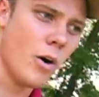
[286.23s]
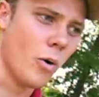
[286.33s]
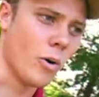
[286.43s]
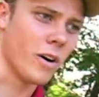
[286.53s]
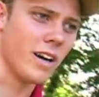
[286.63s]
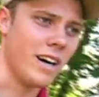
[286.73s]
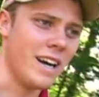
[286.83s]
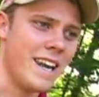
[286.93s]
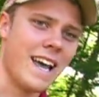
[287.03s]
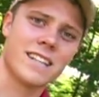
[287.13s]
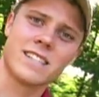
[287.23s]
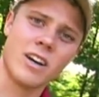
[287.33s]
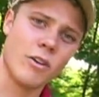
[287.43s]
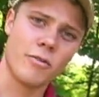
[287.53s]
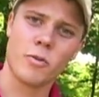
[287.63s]
Or uh, an
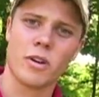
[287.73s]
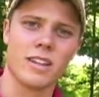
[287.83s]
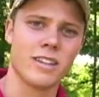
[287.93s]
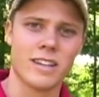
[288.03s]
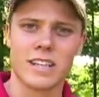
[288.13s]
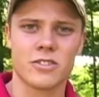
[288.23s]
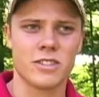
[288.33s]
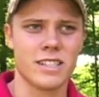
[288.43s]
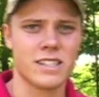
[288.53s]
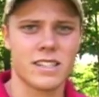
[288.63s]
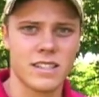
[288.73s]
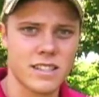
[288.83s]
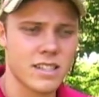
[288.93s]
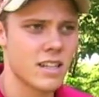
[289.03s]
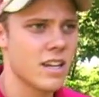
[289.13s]
XL if you want a little extra
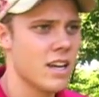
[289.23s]
distance.